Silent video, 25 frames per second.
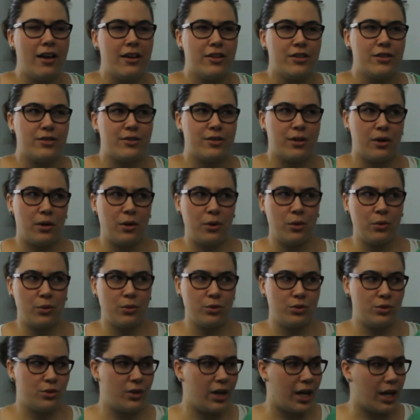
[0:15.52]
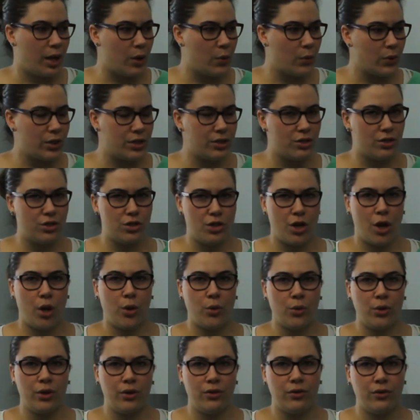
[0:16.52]
So today I want to
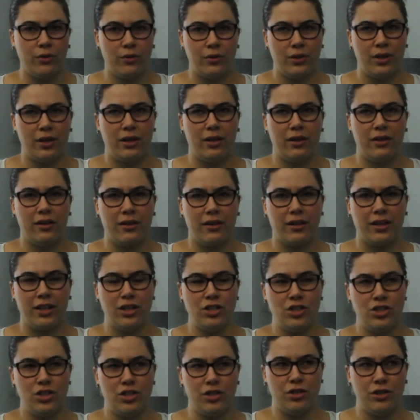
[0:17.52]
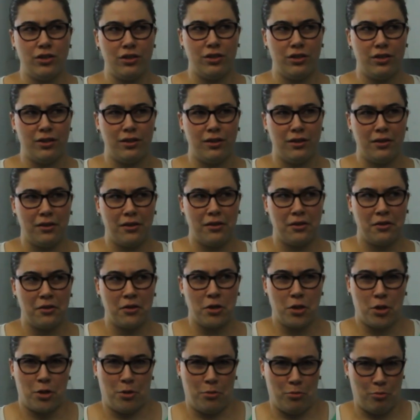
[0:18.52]
show you the kitchen
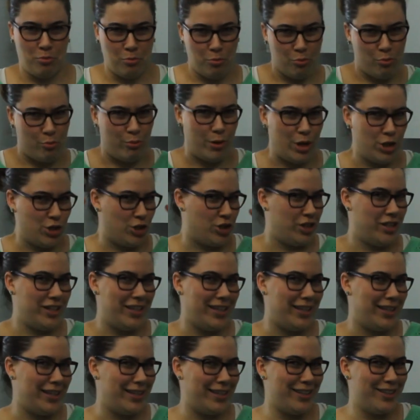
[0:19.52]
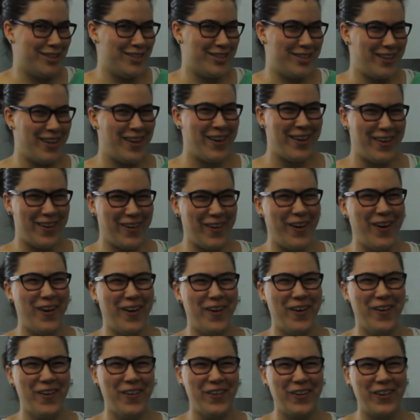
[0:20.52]
machines
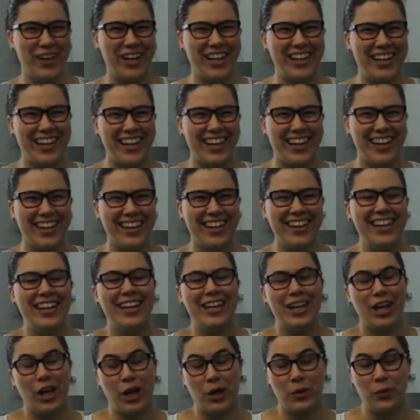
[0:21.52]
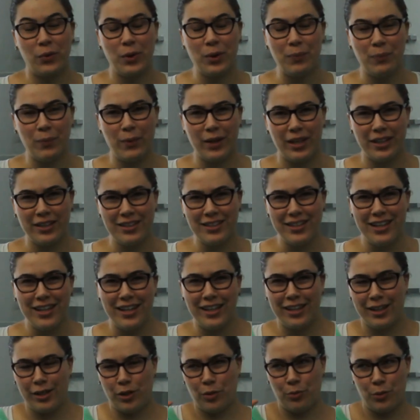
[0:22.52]
or the equipment,
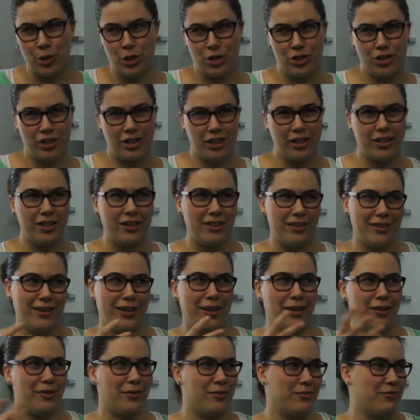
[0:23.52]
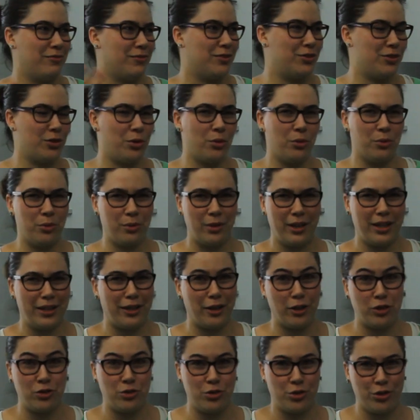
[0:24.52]
the machine, so
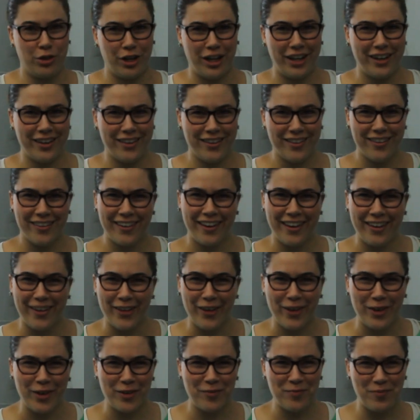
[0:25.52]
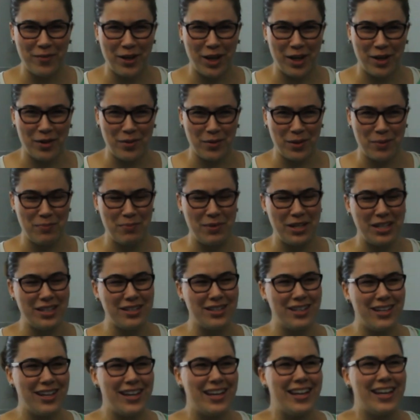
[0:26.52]
electronic
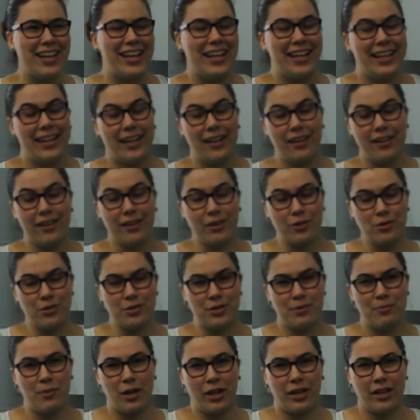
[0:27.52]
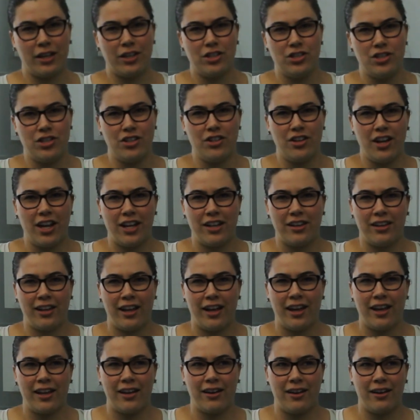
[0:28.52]
equipment that I use in my kitchen and
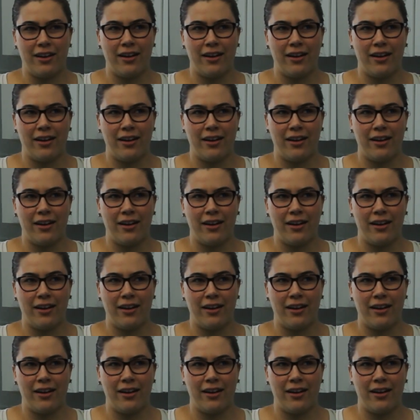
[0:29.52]
that